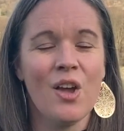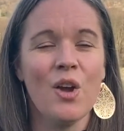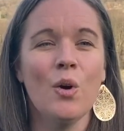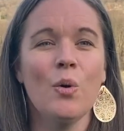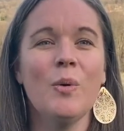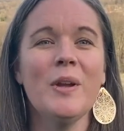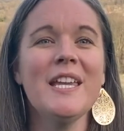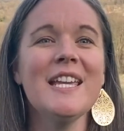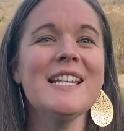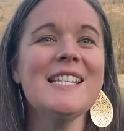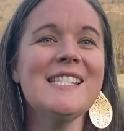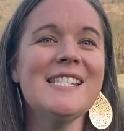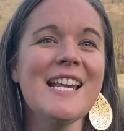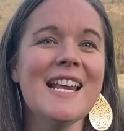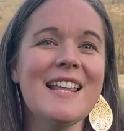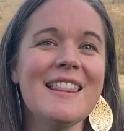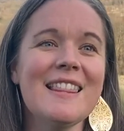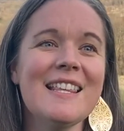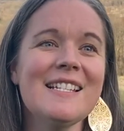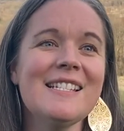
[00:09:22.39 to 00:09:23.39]
We can
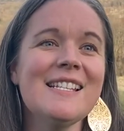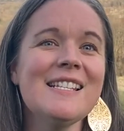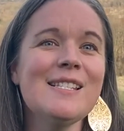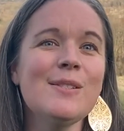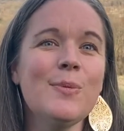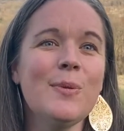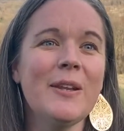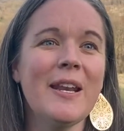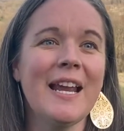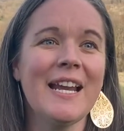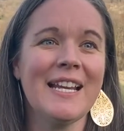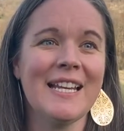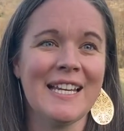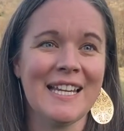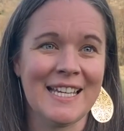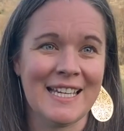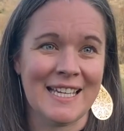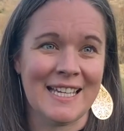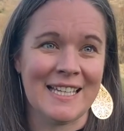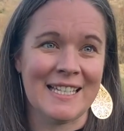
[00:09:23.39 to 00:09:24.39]
say, this is what I
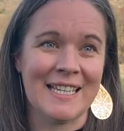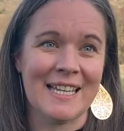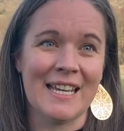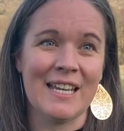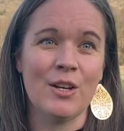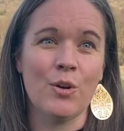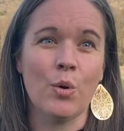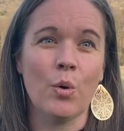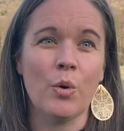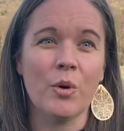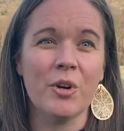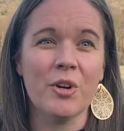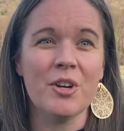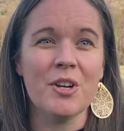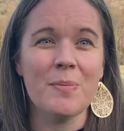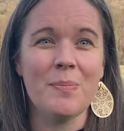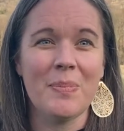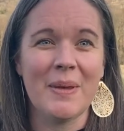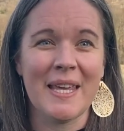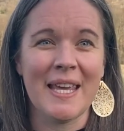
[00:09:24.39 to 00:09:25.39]
need in order to
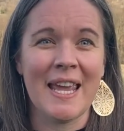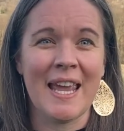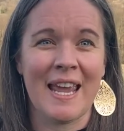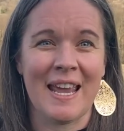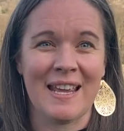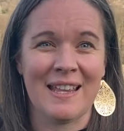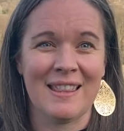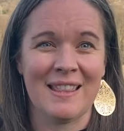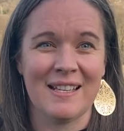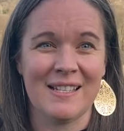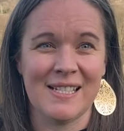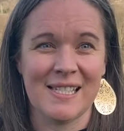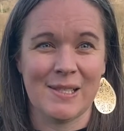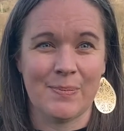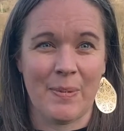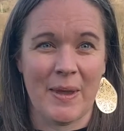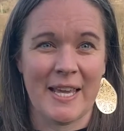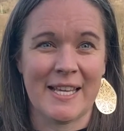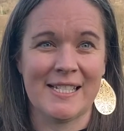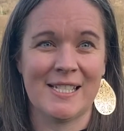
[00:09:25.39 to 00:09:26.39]
be in this
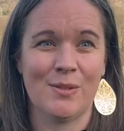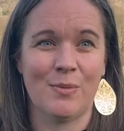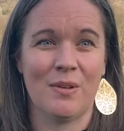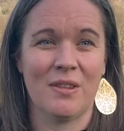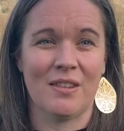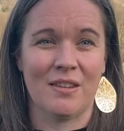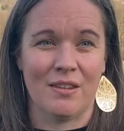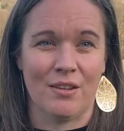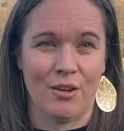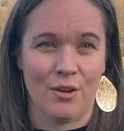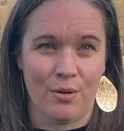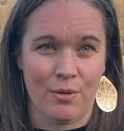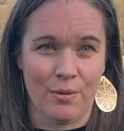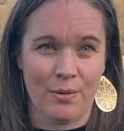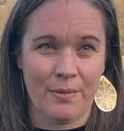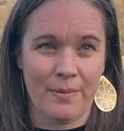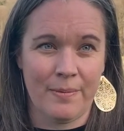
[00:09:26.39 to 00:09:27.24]
space with you.